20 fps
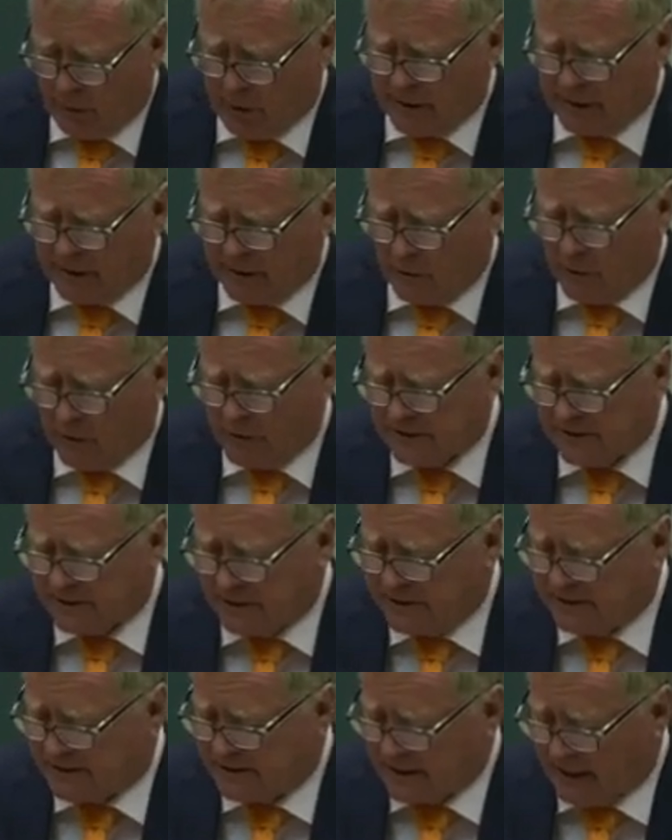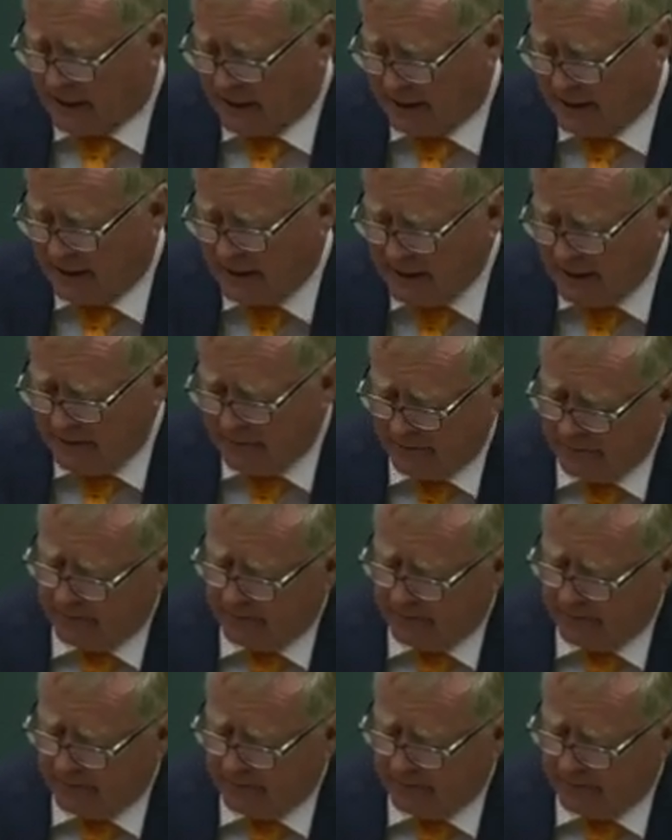I can honestly say,